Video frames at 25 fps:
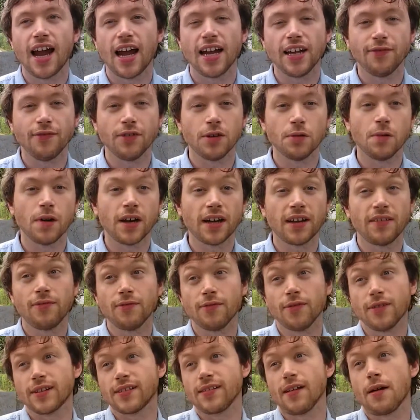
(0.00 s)
And if you're
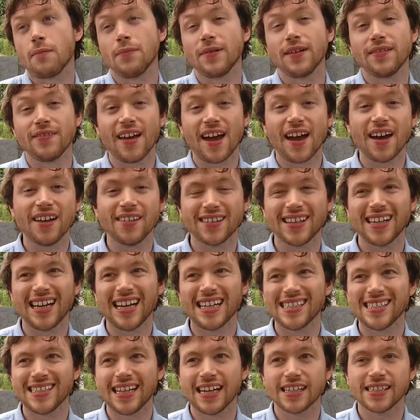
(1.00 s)
working, for example, in the
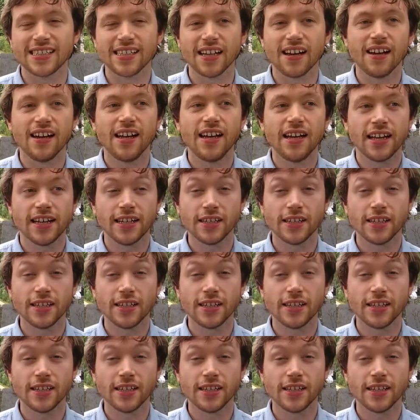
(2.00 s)
healthcare sector,